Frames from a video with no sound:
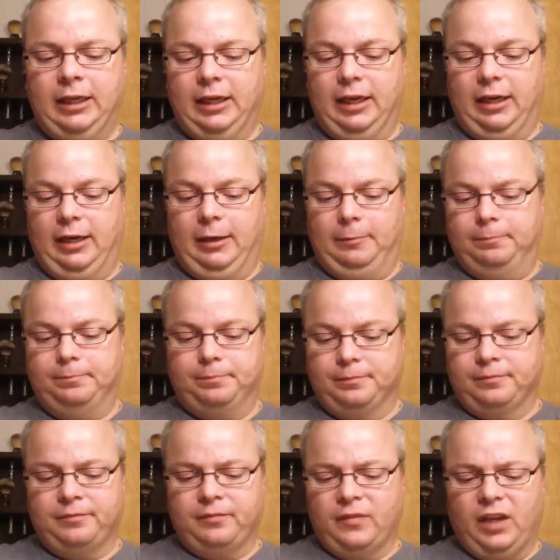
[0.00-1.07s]
Um,
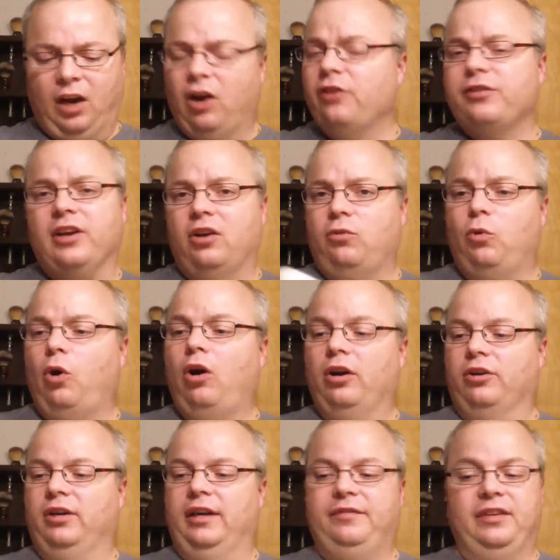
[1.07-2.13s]
also,
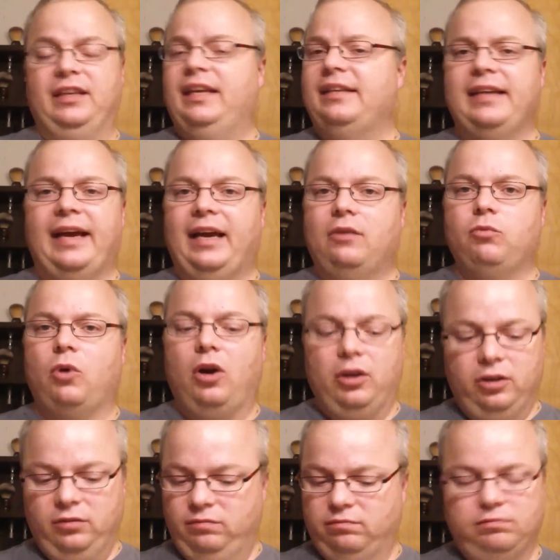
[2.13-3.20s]
water. If you need to add
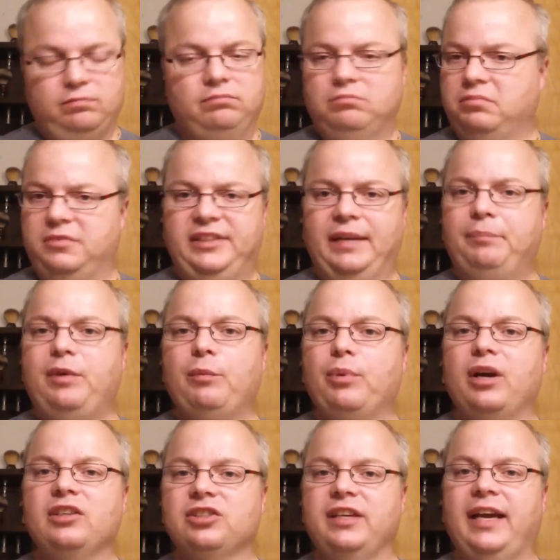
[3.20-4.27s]
water, dip your
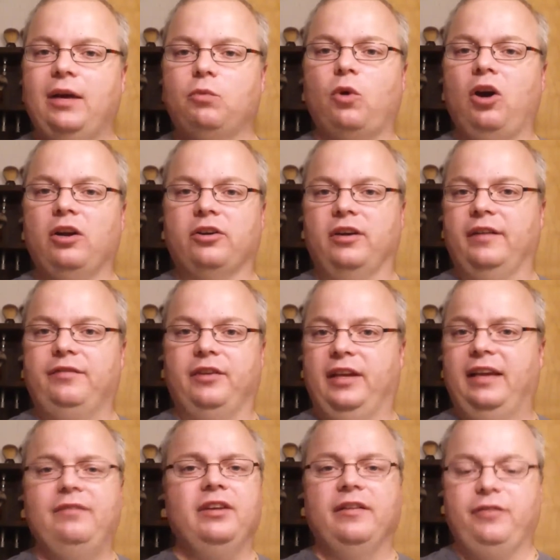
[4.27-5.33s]
brush and add water. If you,
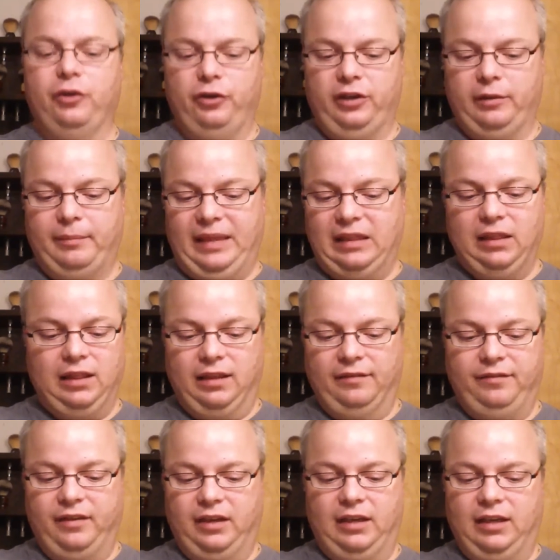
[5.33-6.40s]
even if you're in the middle
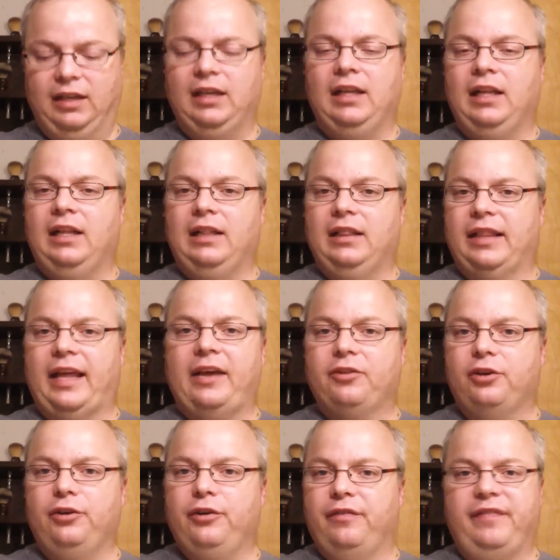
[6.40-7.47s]
of uh, lather
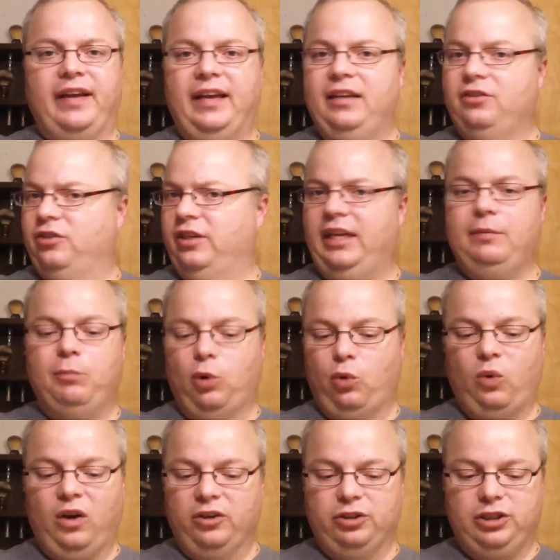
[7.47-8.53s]
in your face, you need more
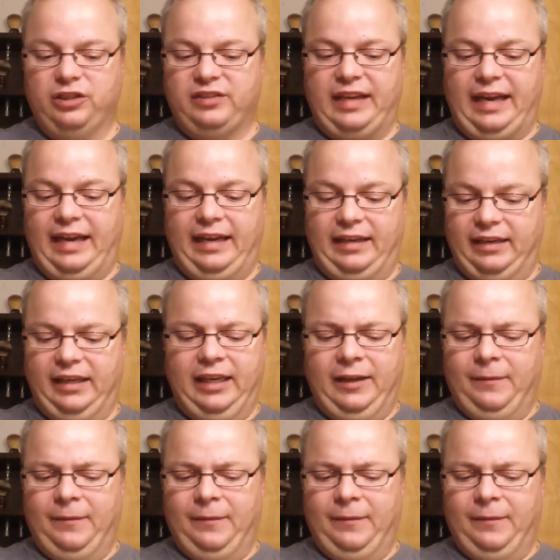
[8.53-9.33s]
water, just add it.